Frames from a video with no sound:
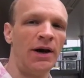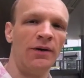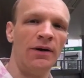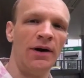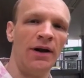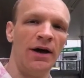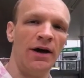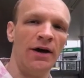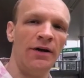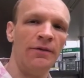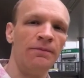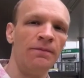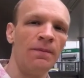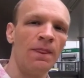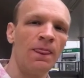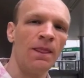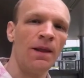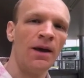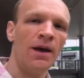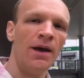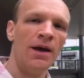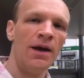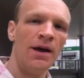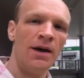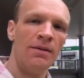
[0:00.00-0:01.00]
Town line.
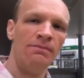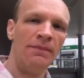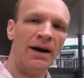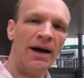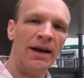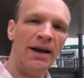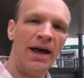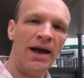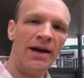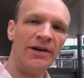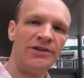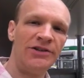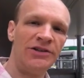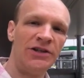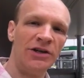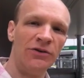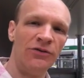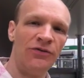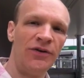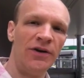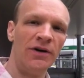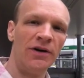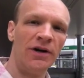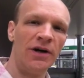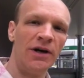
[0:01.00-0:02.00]
My legs still
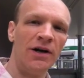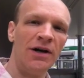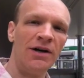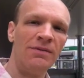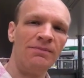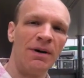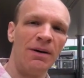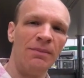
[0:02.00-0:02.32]
feel good,